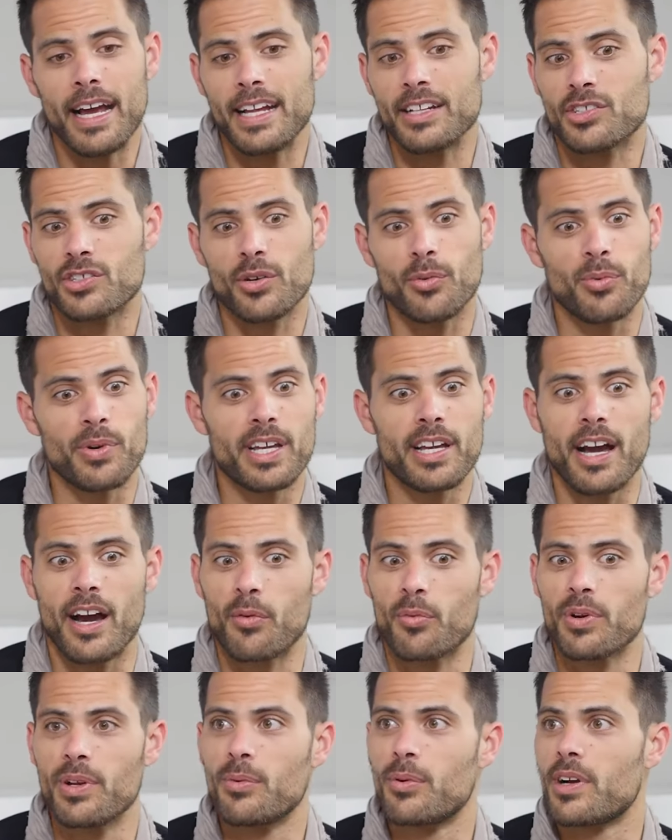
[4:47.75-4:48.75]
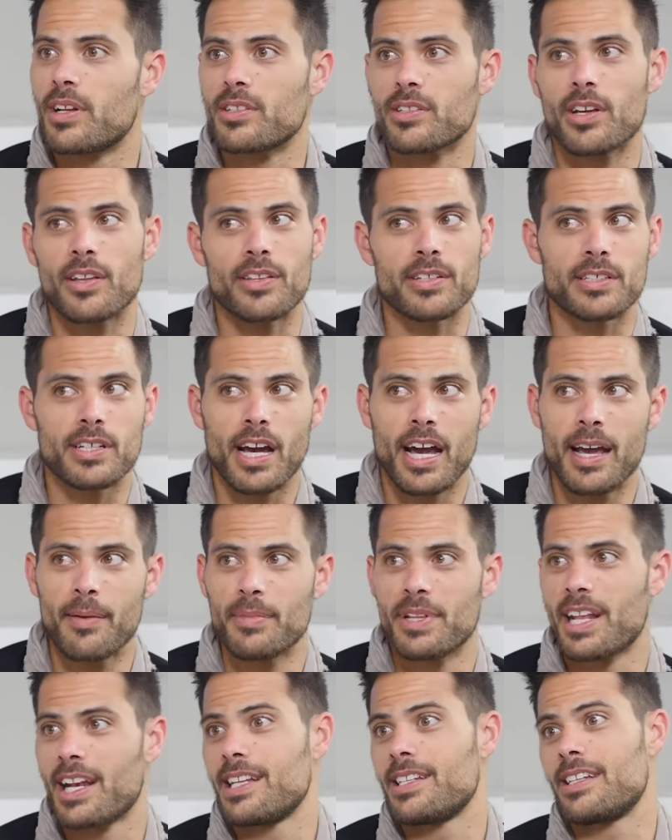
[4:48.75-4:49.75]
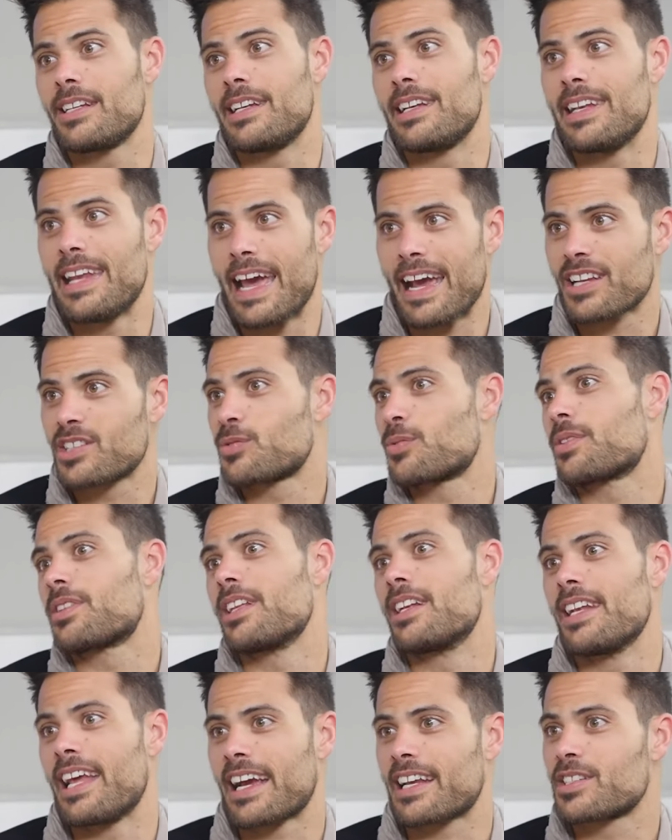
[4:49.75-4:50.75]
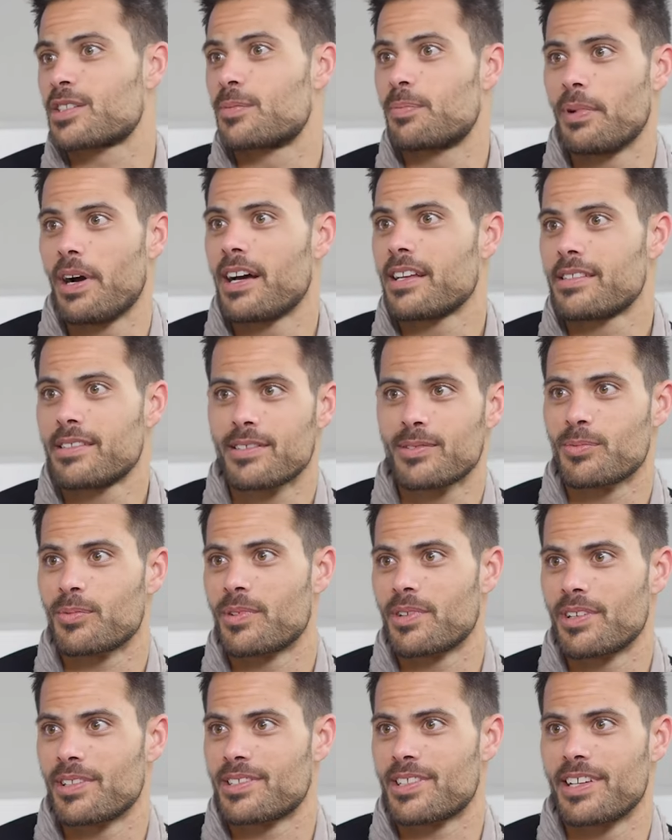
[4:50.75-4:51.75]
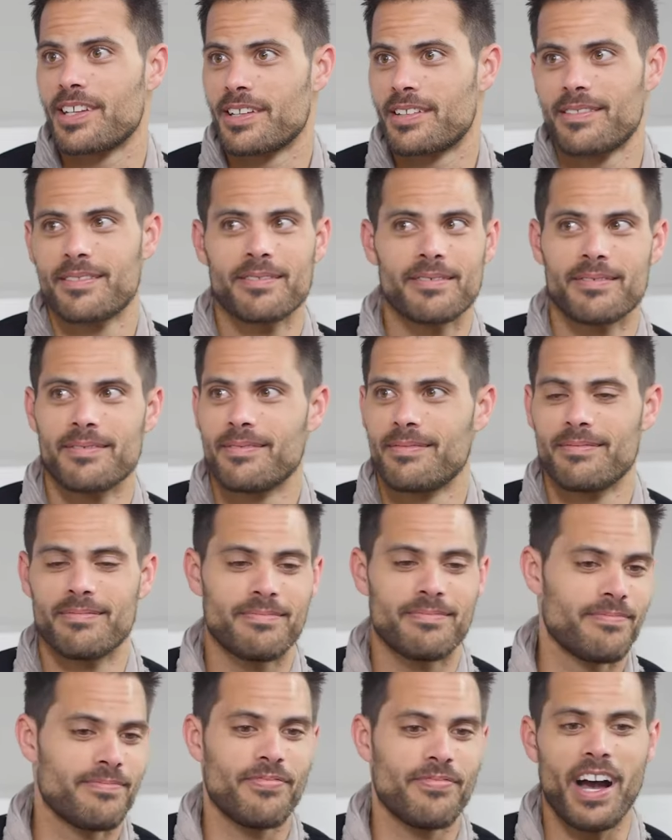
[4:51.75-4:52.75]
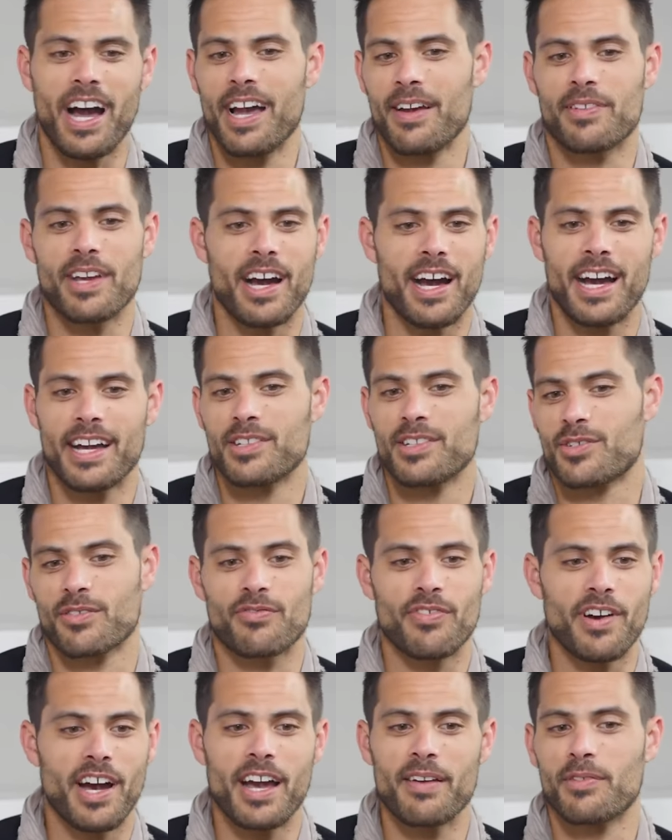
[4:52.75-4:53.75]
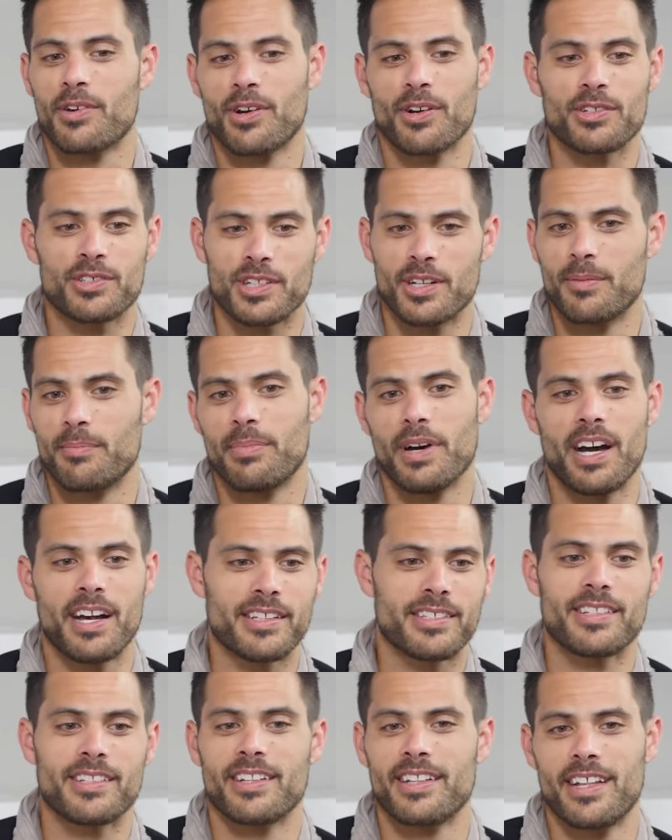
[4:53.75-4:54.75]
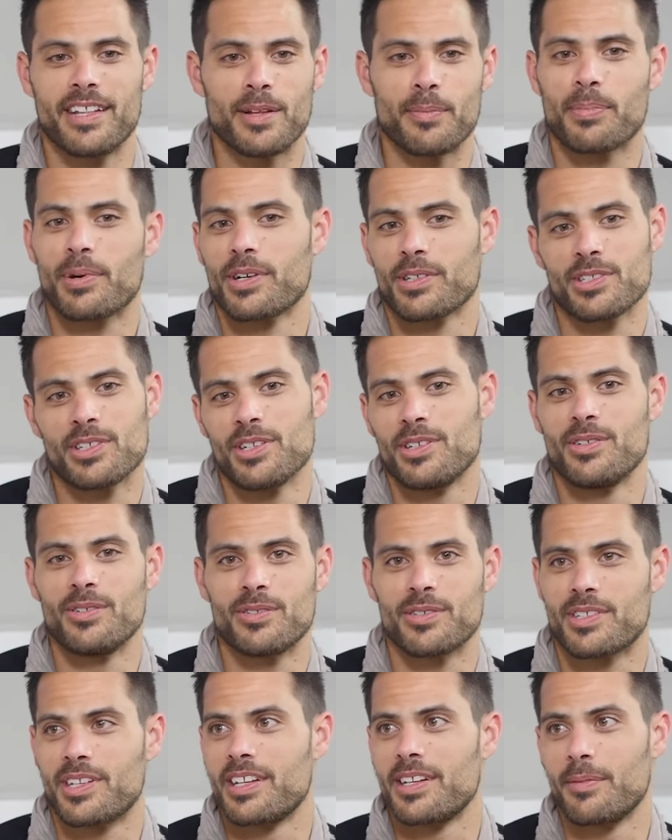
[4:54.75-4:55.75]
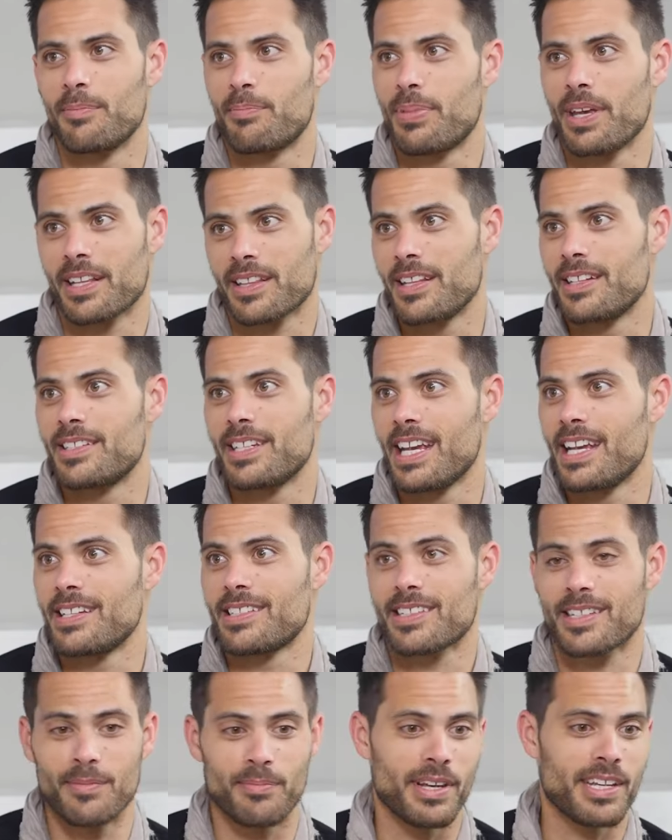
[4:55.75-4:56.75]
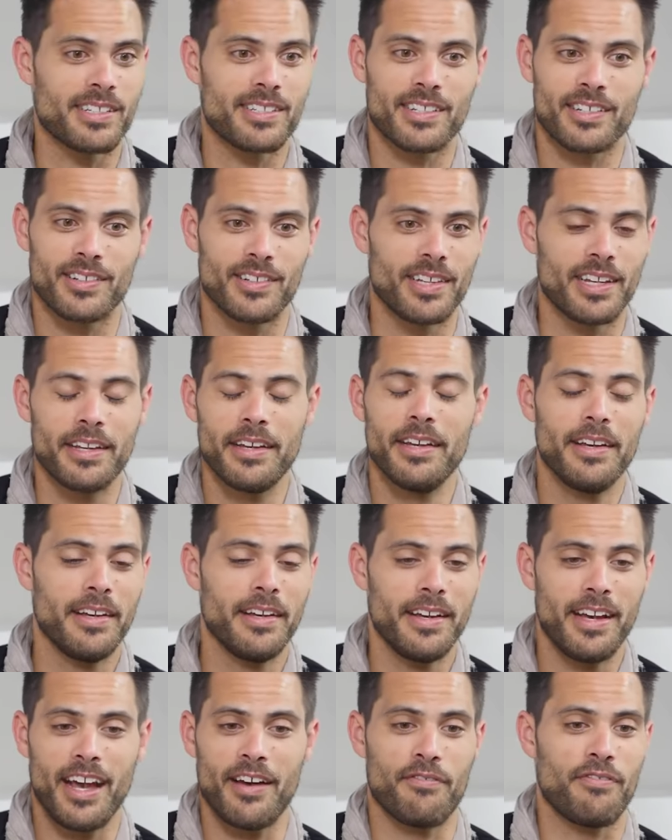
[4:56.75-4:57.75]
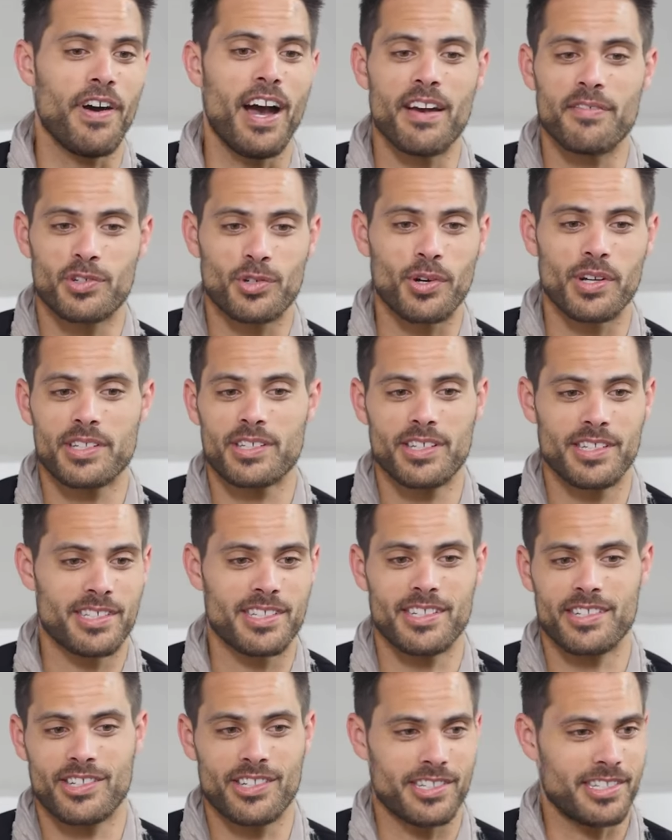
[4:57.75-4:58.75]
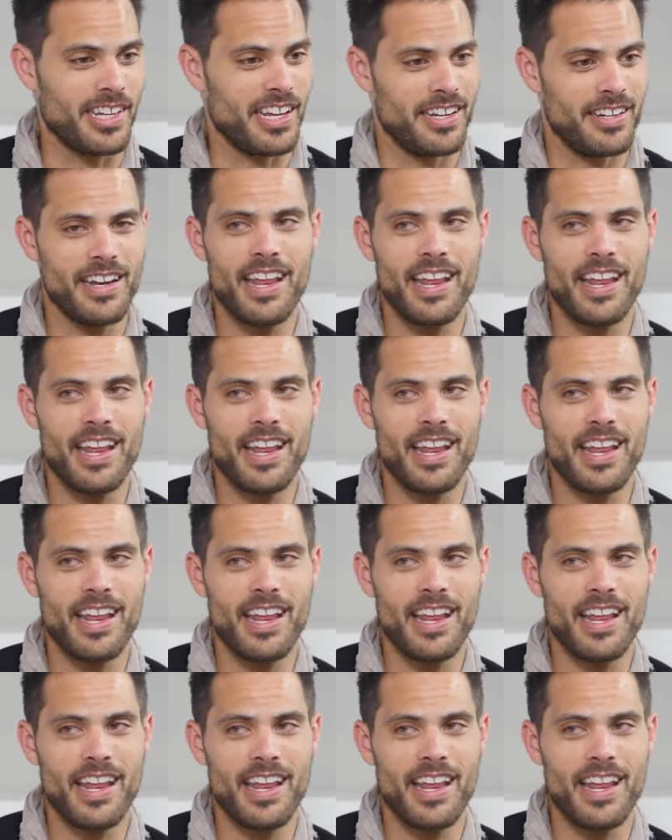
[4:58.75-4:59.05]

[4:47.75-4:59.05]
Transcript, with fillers: And so we got reruns all the time. And then I did Next with the Next bus, where it's like five guys or five girls in a bus, and then the person who's gonna pick the dates can basically have five choices and just say